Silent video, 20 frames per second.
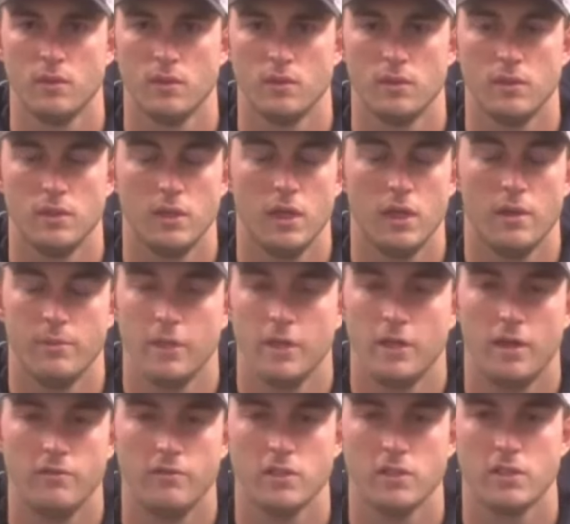Yeah, I mean,
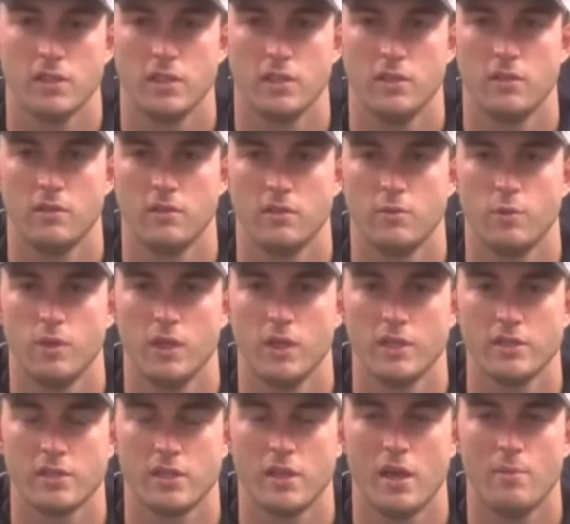obviously,
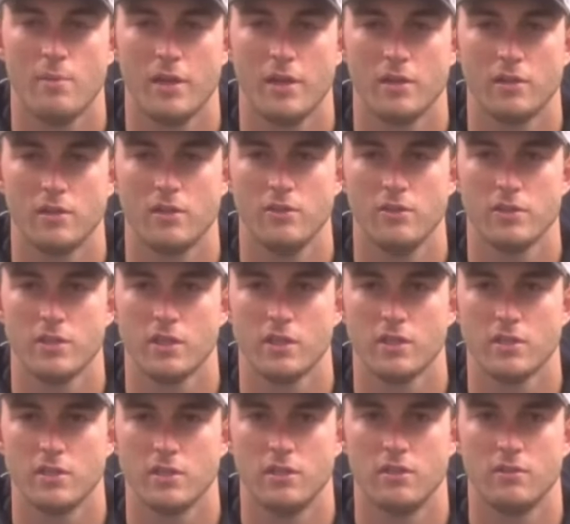winning's a lot better than losing.
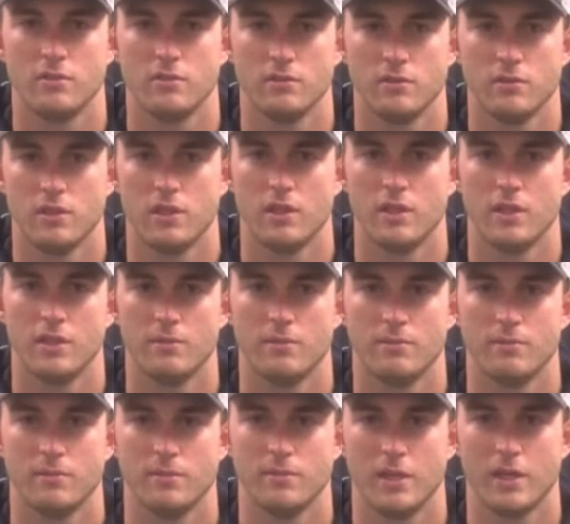So
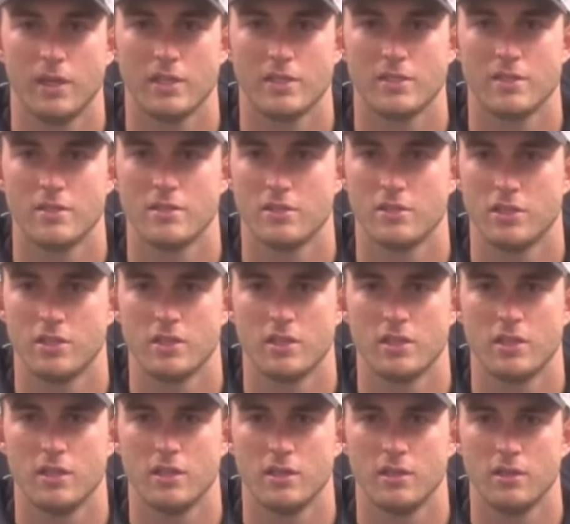I guess there's just
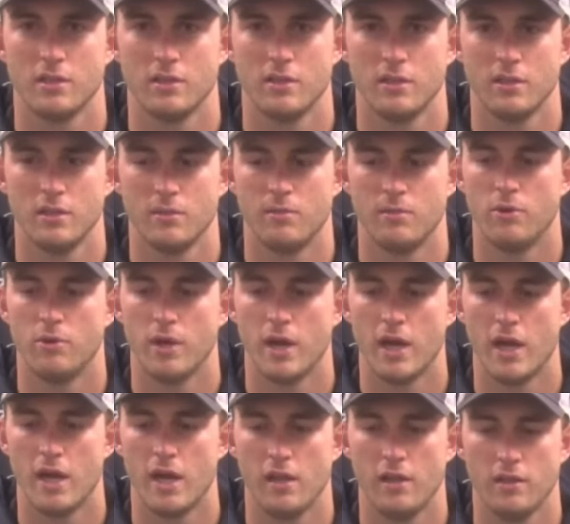a
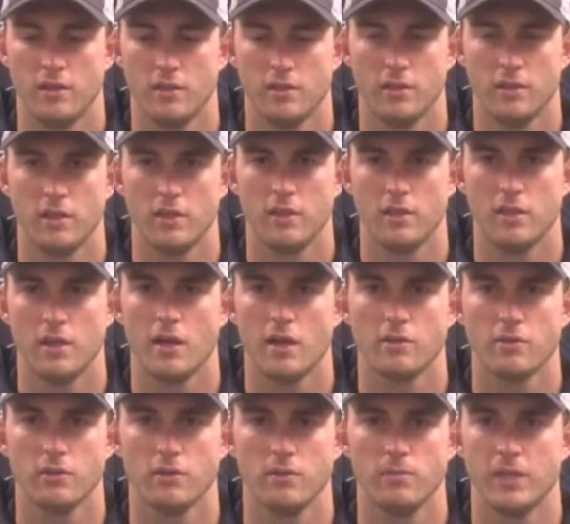morale in the
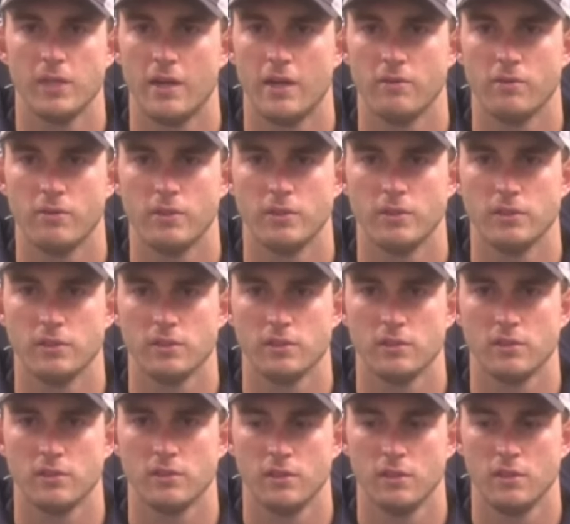locker room that everyone's
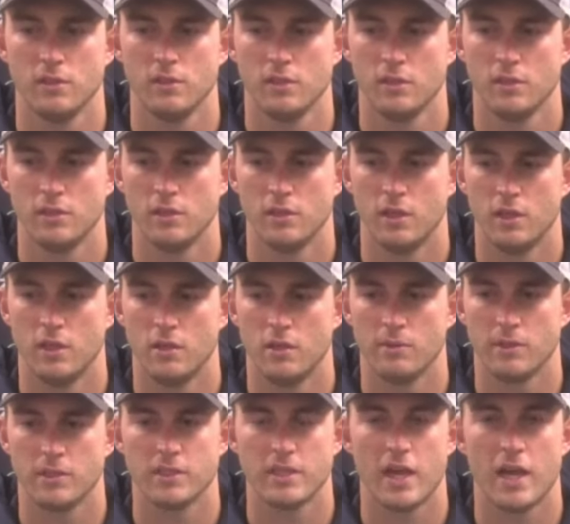
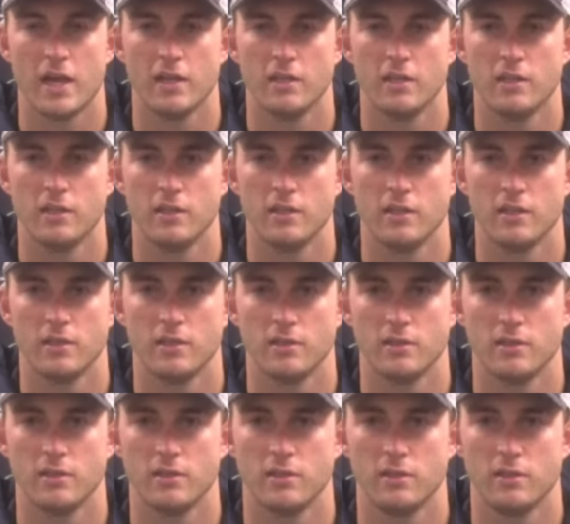excited to
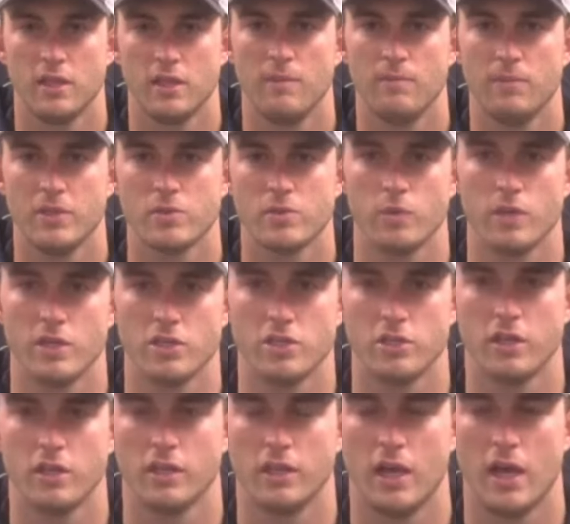keep this win
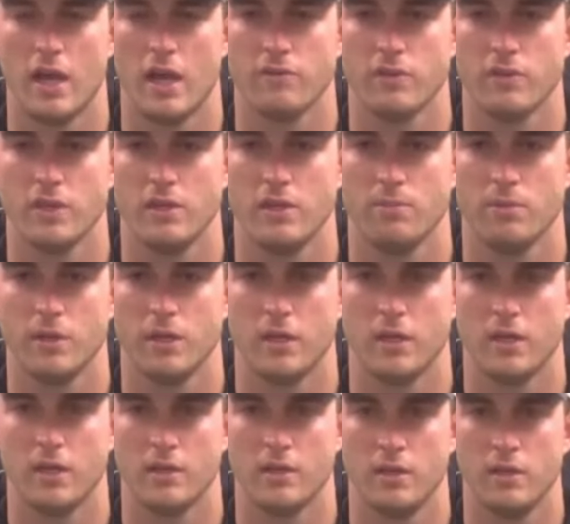streak alive, keep
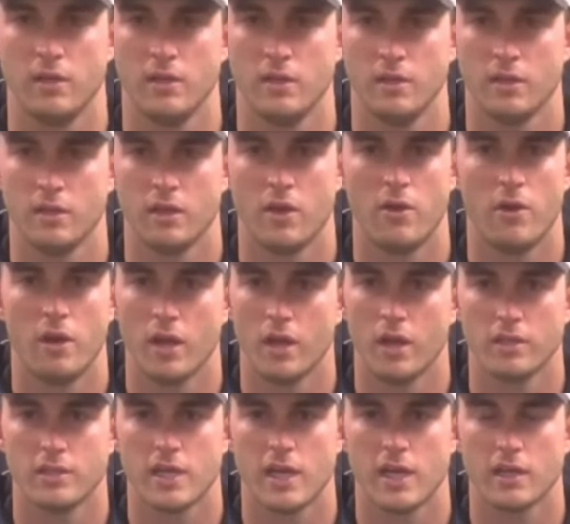going and
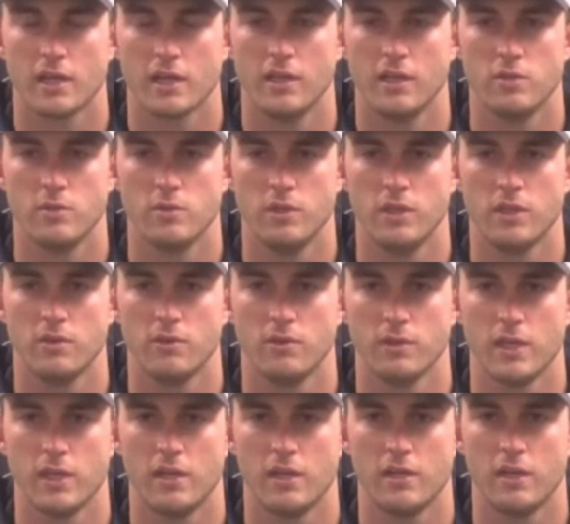attacking each week with
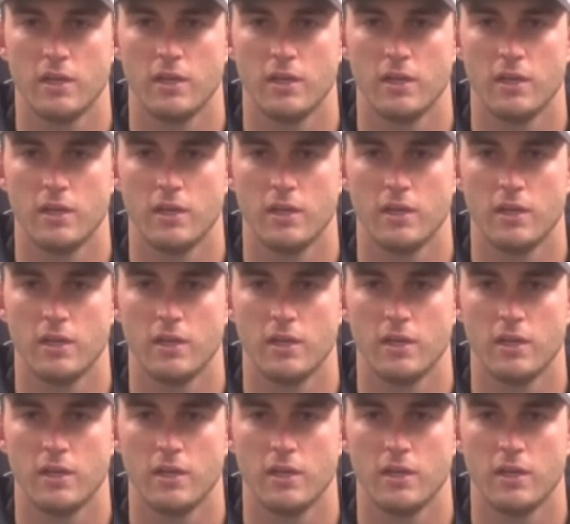that